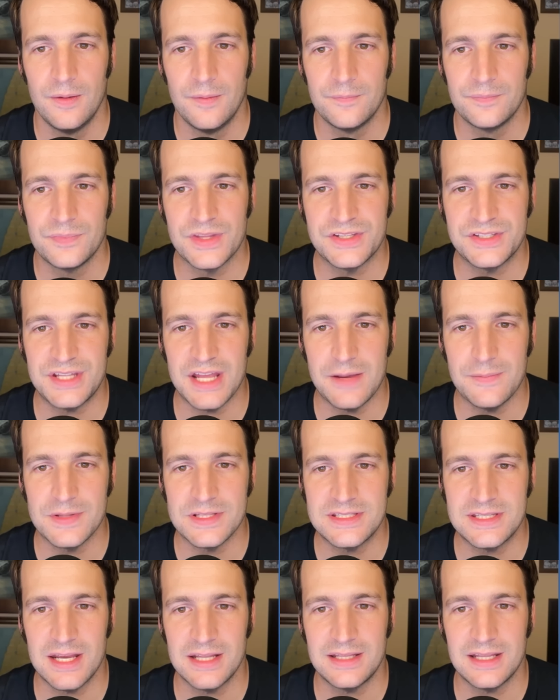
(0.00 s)
The statement
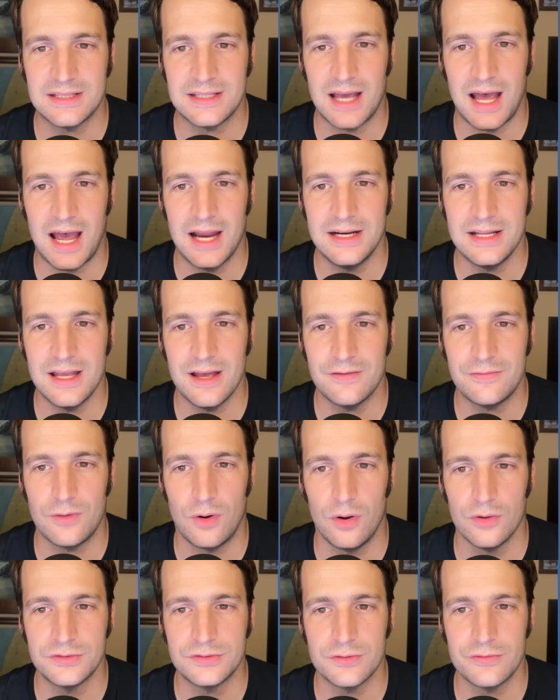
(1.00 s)
said that the IDF
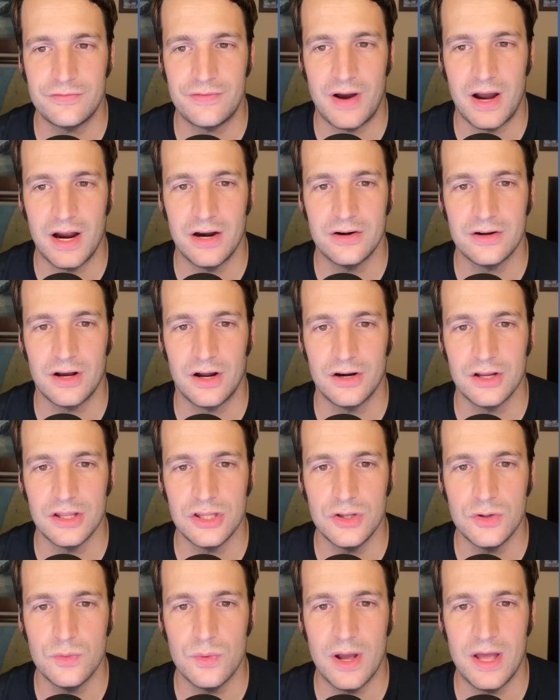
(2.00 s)
also fired on a
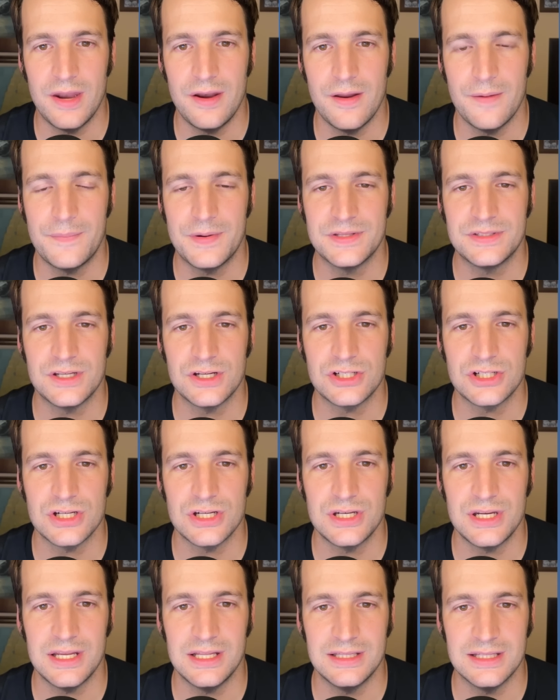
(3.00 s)
UN
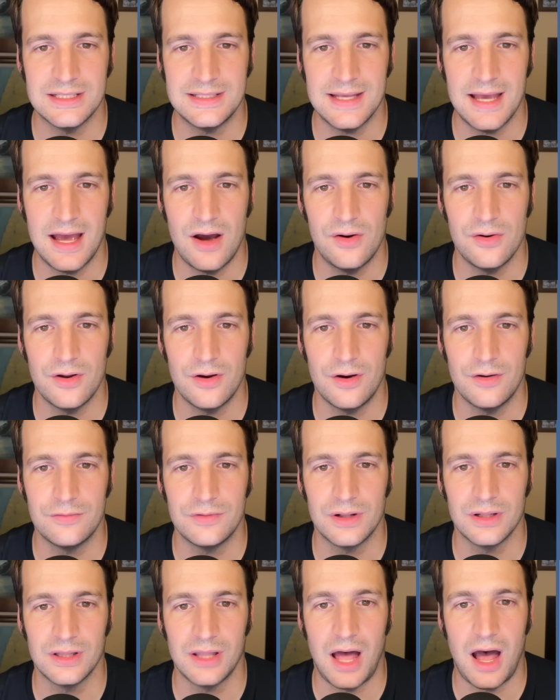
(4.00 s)
position in the town of
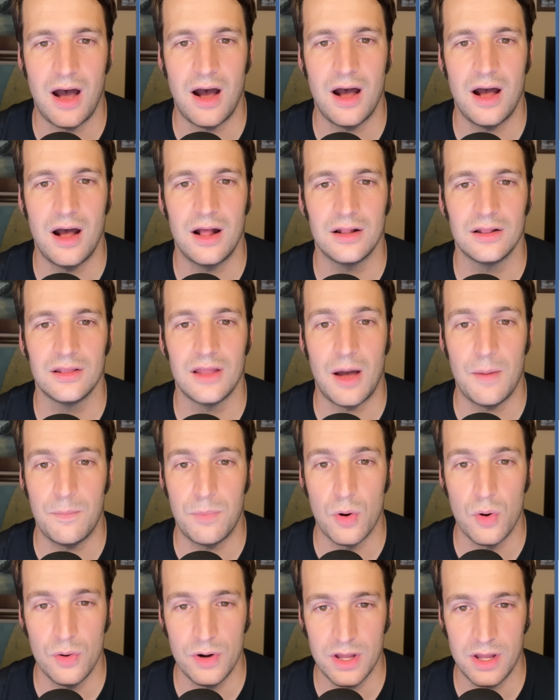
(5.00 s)
La
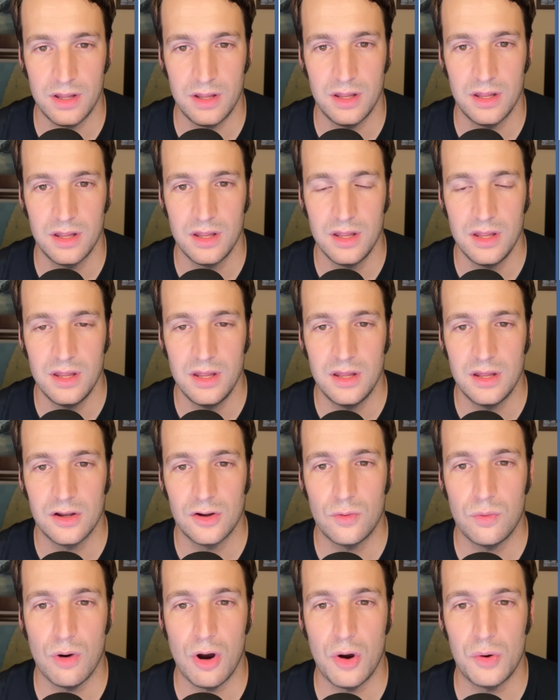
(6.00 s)
Labuna,
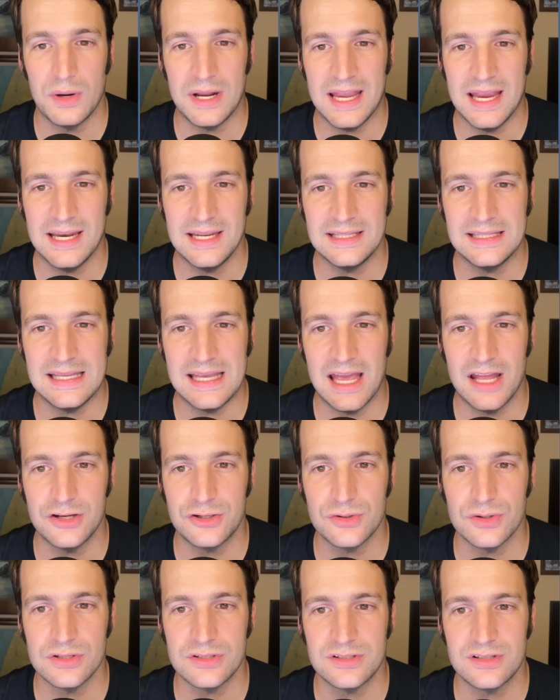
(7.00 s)
quote, "hitting the
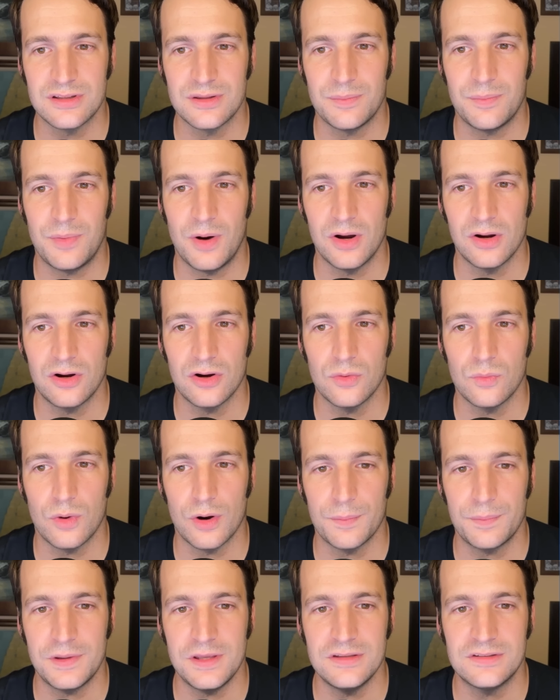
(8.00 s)
entrance to the bunker where
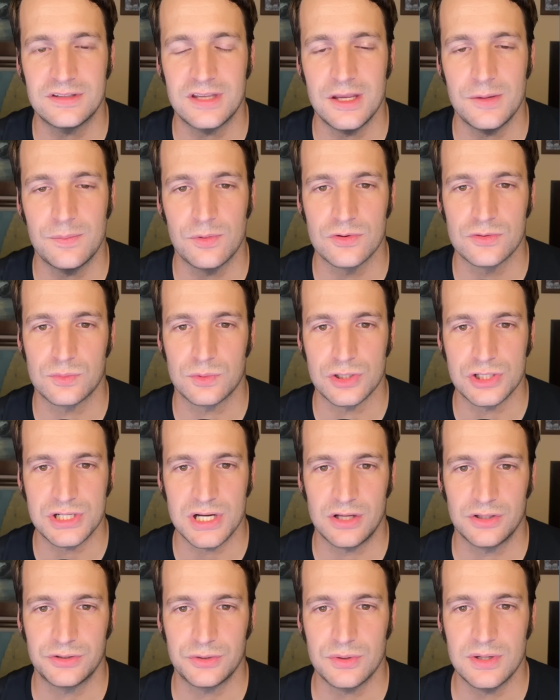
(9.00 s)
peacekeepers were
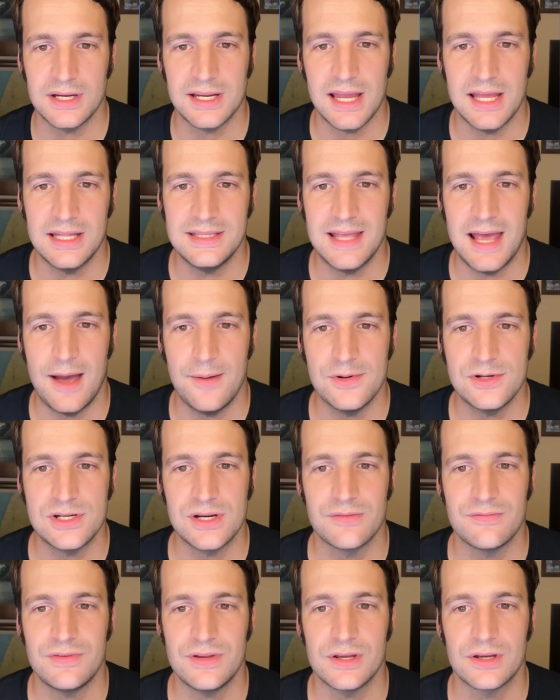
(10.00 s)
sheltering and
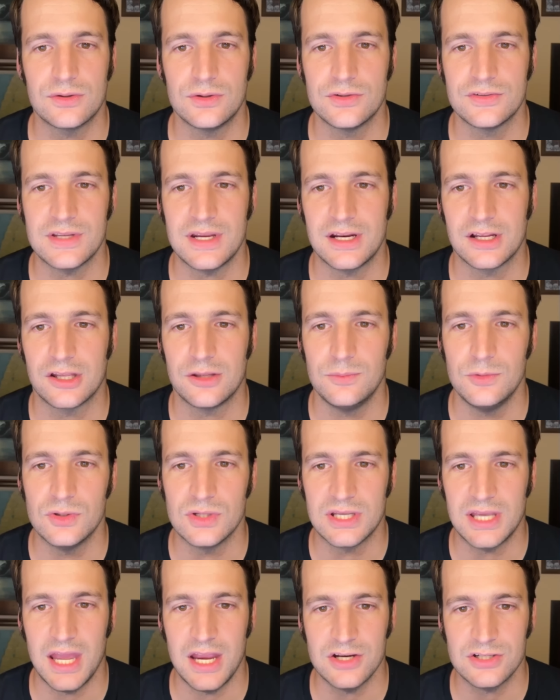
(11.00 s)
damaging vehicles and a
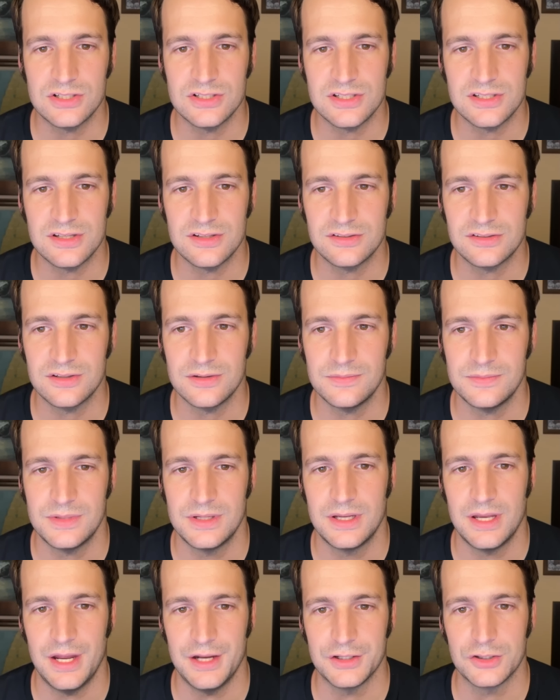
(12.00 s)
communication system,"
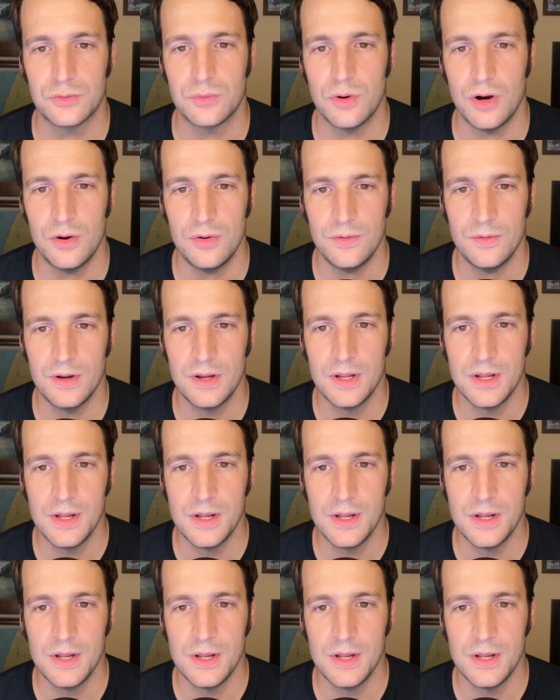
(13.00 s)
end quote.